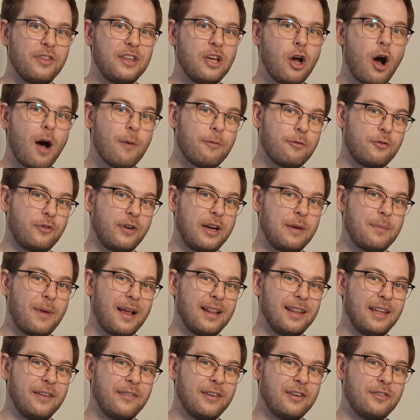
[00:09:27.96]
the Hub 3 in my
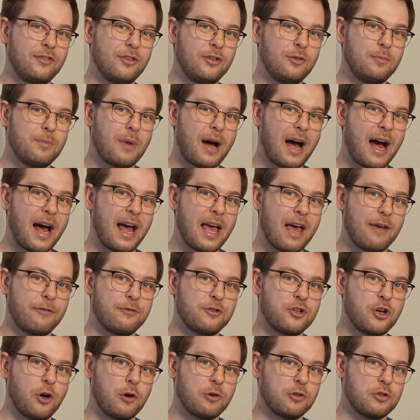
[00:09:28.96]
living room, I
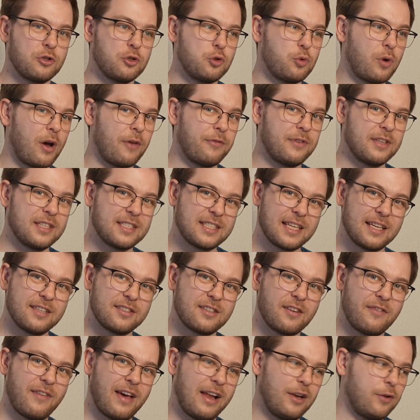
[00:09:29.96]
have chosen to have the
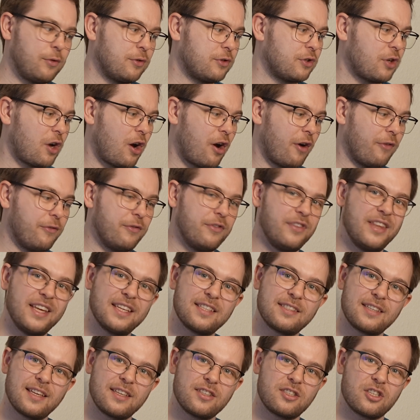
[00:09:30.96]
sensor values of
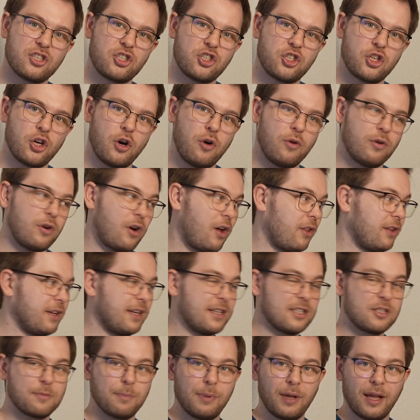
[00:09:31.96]
this sensor shown on the
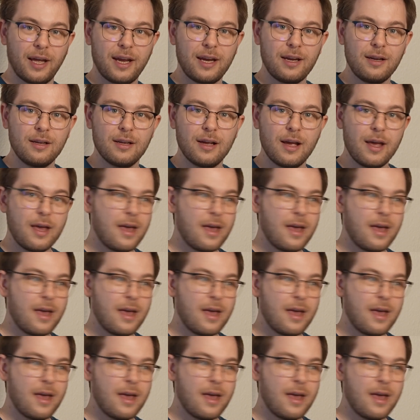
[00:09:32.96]
display